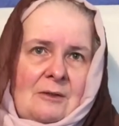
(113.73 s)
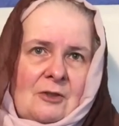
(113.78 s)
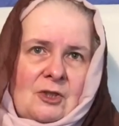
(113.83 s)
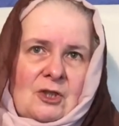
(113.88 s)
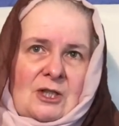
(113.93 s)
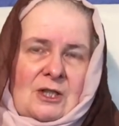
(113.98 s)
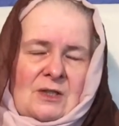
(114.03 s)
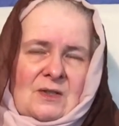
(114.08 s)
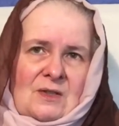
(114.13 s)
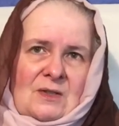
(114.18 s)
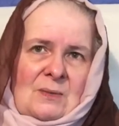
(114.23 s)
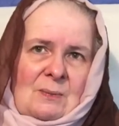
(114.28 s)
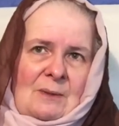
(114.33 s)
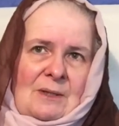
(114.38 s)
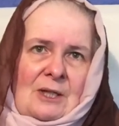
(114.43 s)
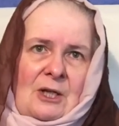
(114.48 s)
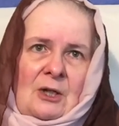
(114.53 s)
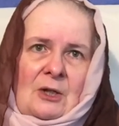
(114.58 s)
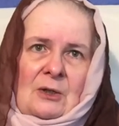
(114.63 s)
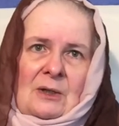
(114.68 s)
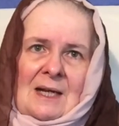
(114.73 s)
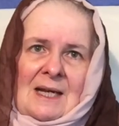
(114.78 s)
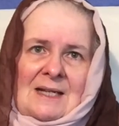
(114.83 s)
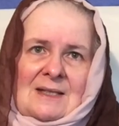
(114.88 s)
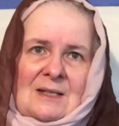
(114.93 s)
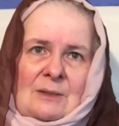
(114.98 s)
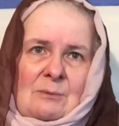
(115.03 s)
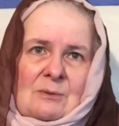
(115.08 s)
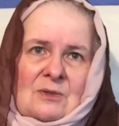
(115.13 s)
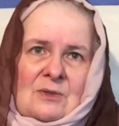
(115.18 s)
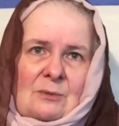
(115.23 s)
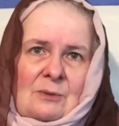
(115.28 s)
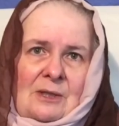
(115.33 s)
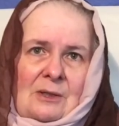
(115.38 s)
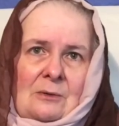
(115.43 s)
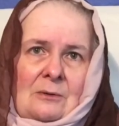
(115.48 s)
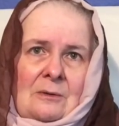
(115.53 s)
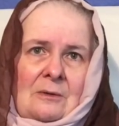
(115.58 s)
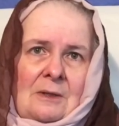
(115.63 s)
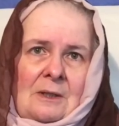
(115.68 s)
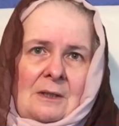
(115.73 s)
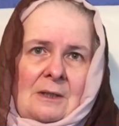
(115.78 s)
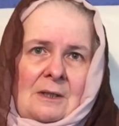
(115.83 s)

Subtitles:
Jesus, when he heard Lazarus was so ill.